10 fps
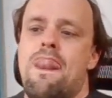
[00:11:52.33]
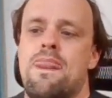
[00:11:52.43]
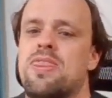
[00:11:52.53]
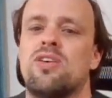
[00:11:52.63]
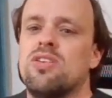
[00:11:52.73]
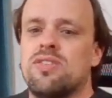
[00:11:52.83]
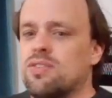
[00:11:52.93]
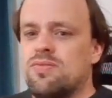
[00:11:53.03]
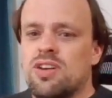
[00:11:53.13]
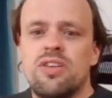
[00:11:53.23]

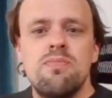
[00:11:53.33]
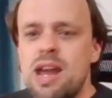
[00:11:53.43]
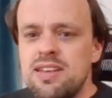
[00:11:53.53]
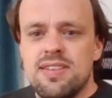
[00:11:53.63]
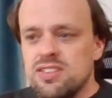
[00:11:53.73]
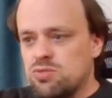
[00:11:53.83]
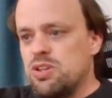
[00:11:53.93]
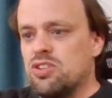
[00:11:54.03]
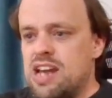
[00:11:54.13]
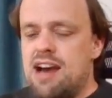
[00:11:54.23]
There are many things
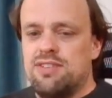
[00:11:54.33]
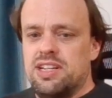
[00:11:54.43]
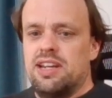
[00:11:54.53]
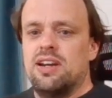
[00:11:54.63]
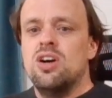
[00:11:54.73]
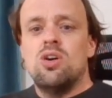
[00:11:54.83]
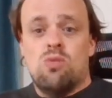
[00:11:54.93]
we could have in here.